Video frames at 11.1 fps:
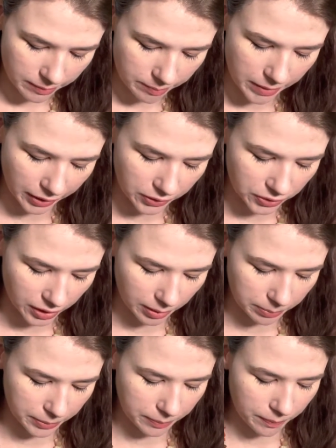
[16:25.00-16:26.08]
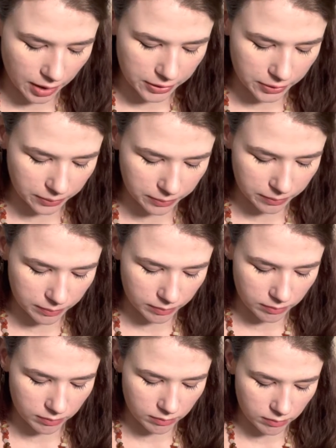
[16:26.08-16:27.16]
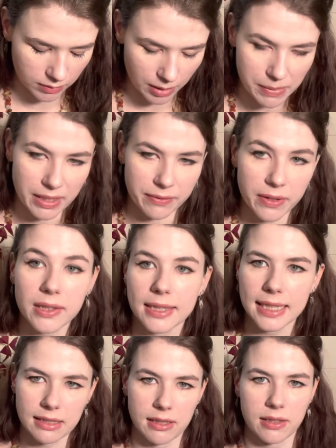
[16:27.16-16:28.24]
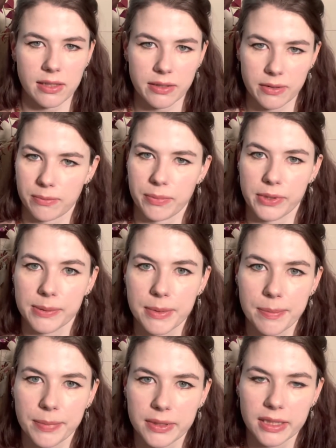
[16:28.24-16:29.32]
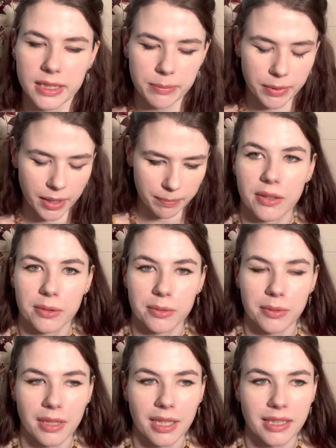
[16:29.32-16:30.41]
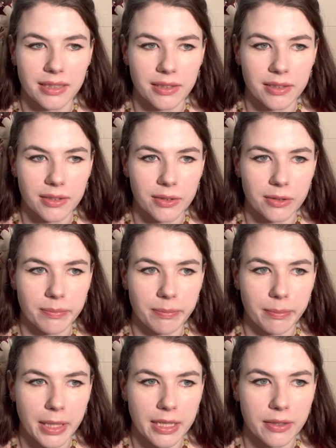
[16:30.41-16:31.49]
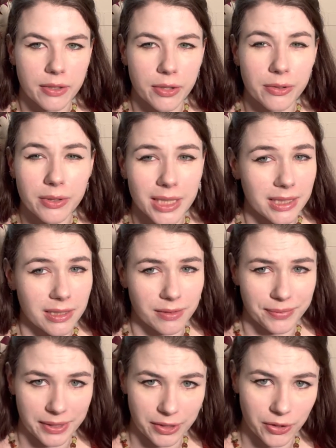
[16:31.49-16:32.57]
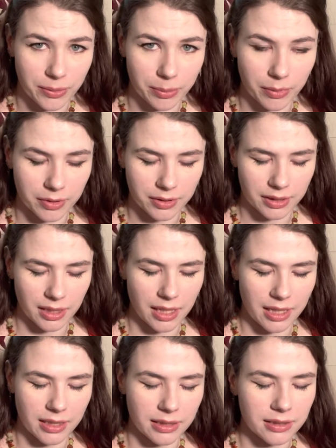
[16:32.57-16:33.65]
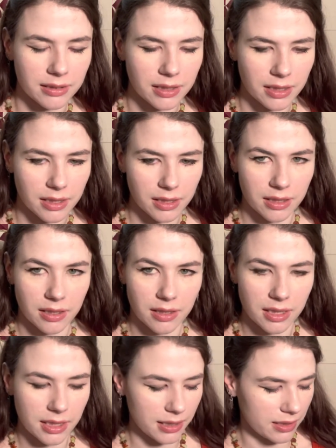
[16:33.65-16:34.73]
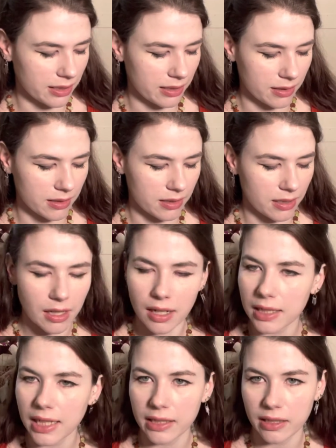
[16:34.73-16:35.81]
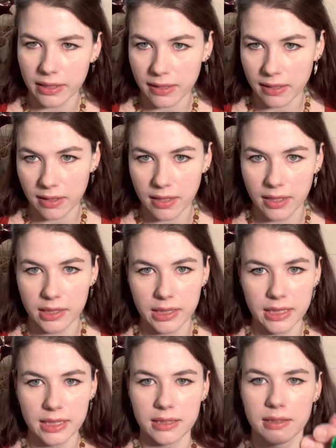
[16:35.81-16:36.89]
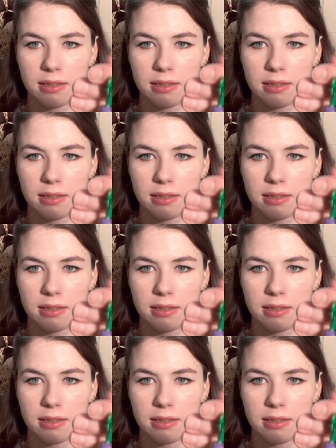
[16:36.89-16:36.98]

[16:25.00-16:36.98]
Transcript: main shop. I mean, if they're hideous, I don't put them up in Depop. So I made 2 sets of vegetables. These I like in theory,